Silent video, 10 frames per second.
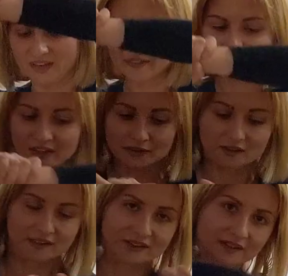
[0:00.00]
and then
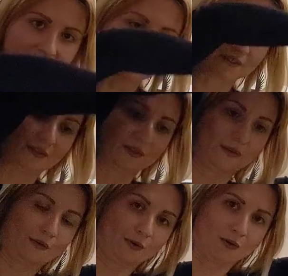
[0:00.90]

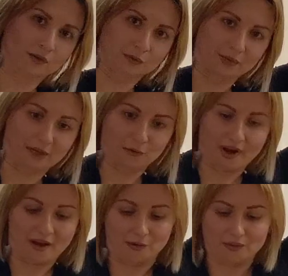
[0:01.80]
all the way
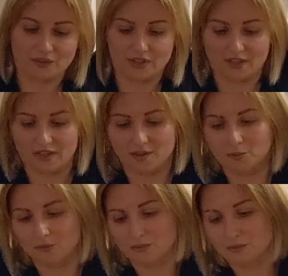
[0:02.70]
around.
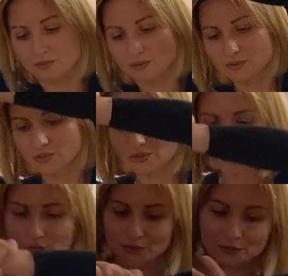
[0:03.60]

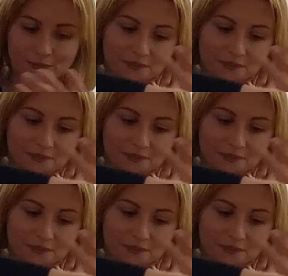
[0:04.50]
2,